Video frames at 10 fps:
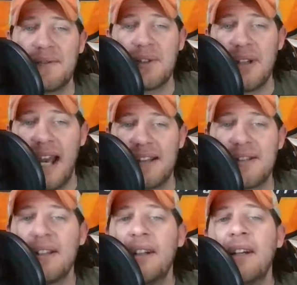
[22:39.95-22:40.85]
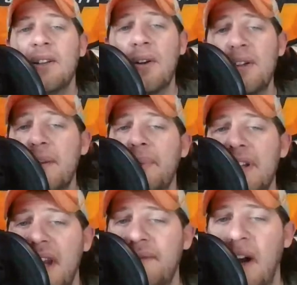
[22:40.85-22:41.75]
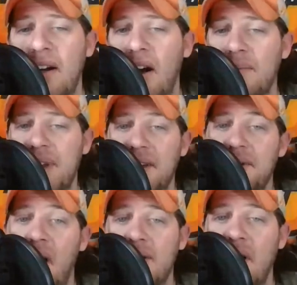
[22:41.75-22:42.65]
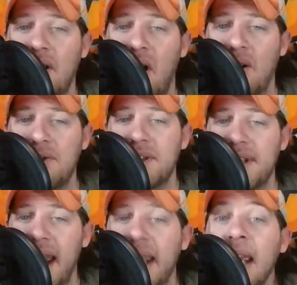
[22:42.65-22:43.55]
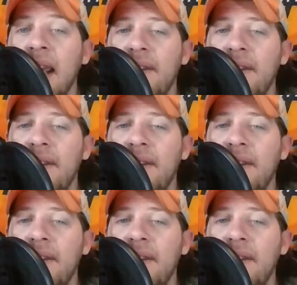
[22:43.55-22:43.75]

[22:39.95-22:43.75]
So yes, go to simplysafe.com/lockedoncollege today.